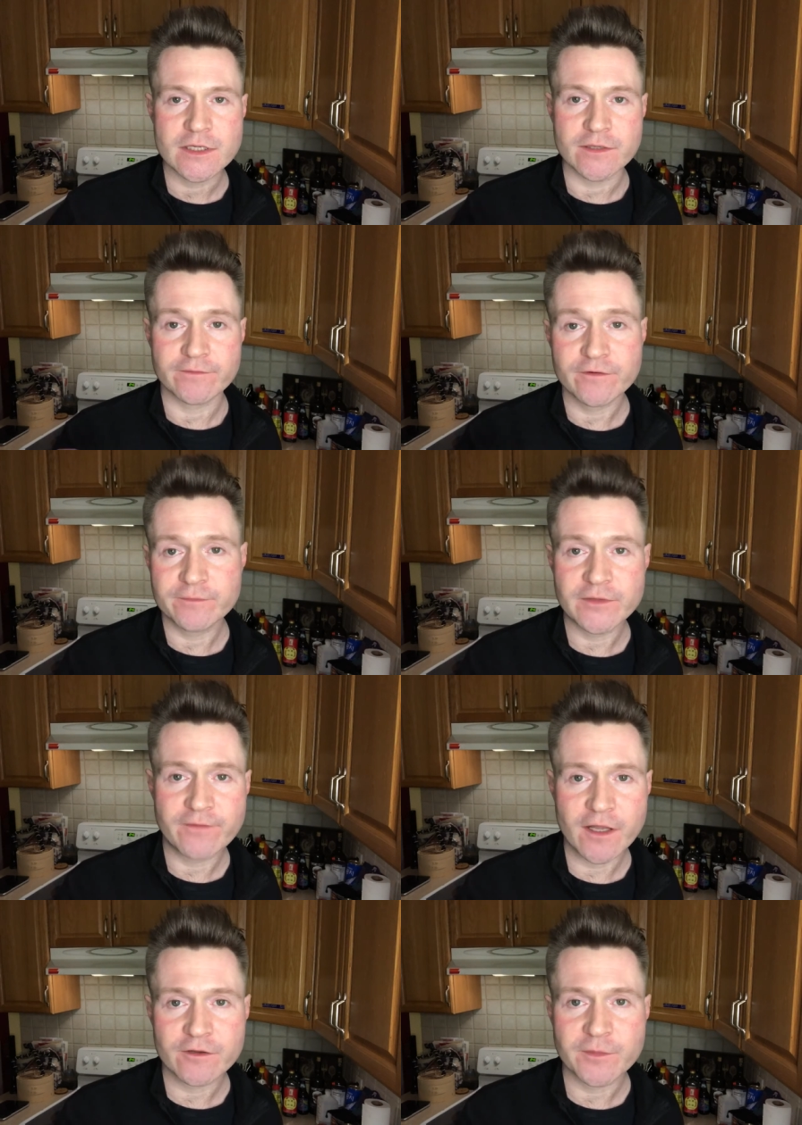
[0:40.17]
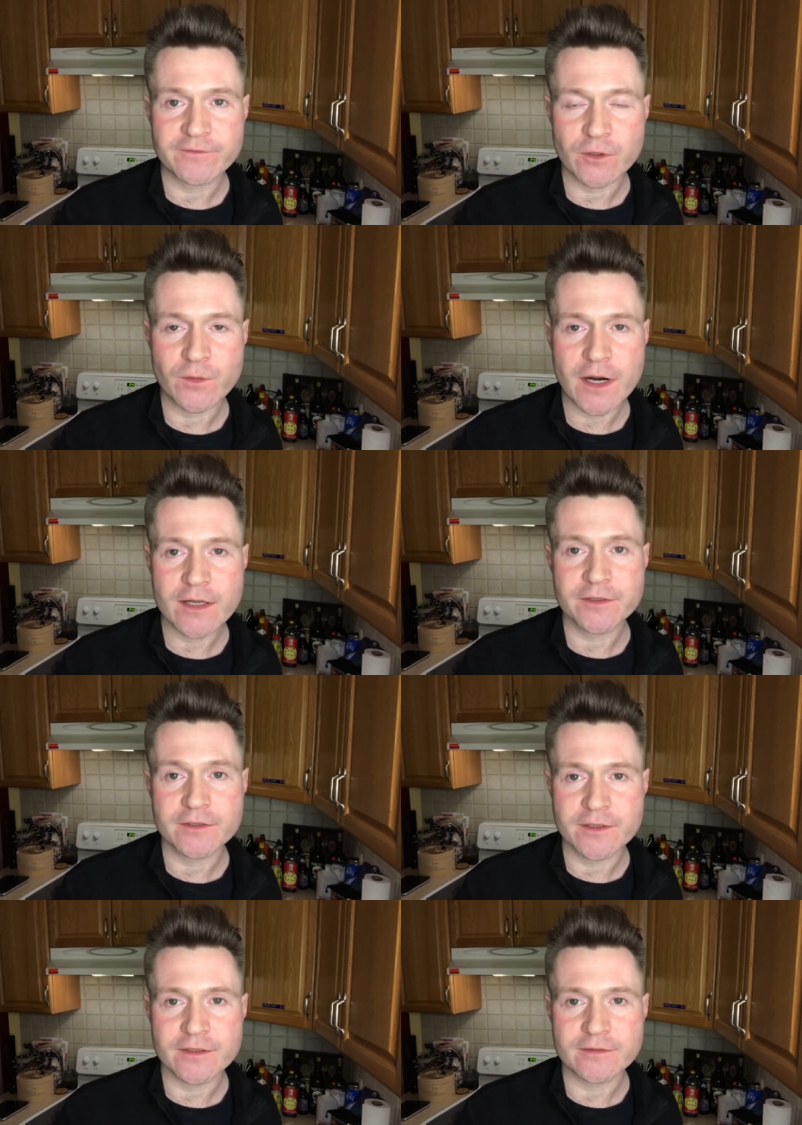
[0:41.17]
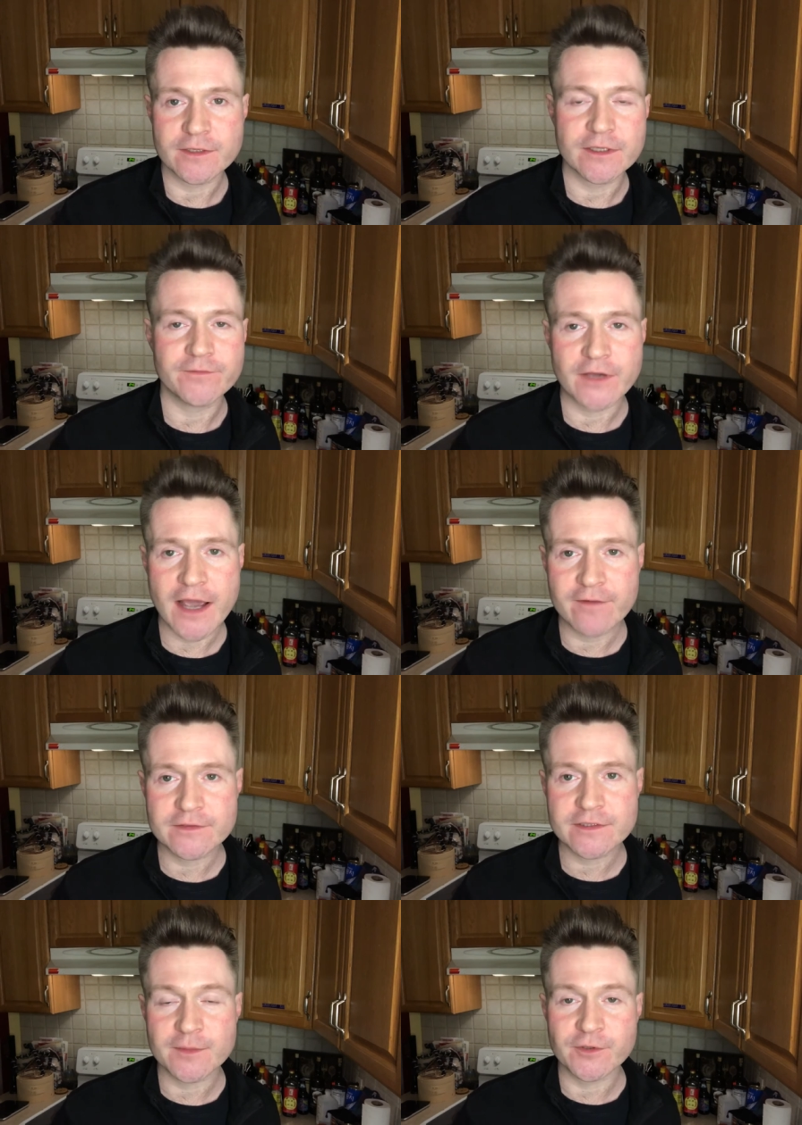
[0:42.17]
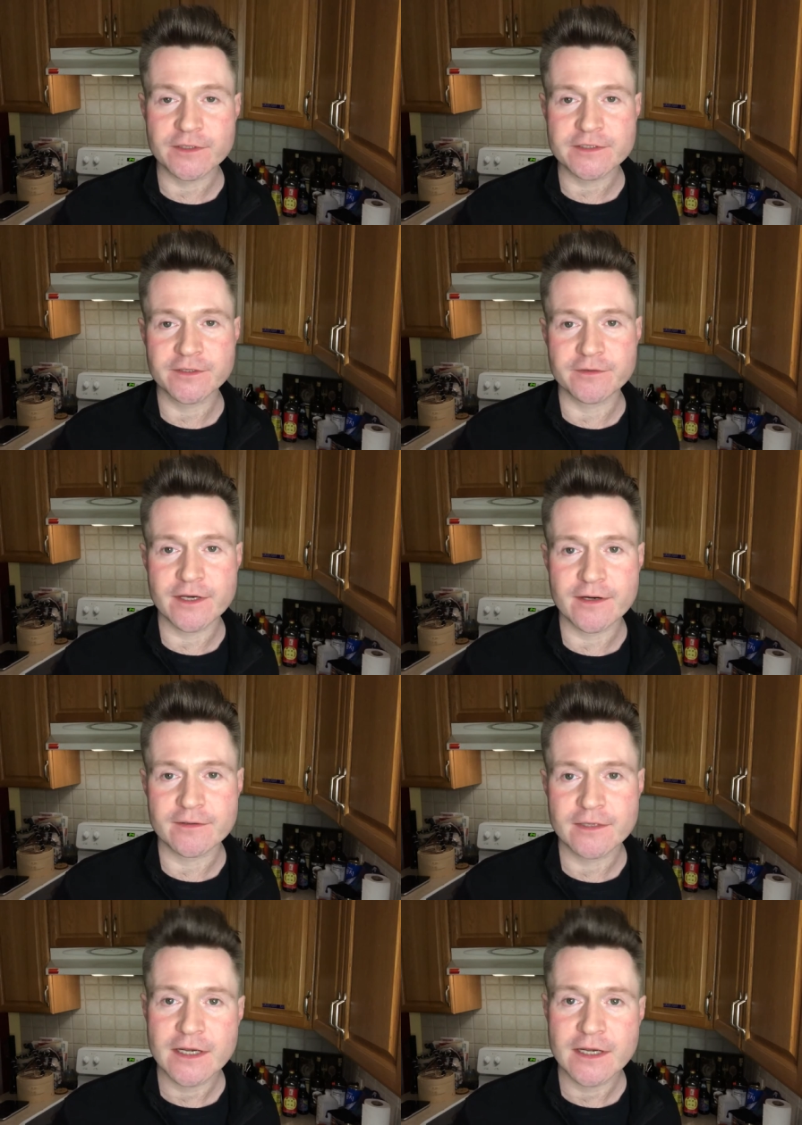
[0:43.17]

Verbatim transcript: If you've been following me for a while, you know, and if you haven't, I'm gonna tell you now.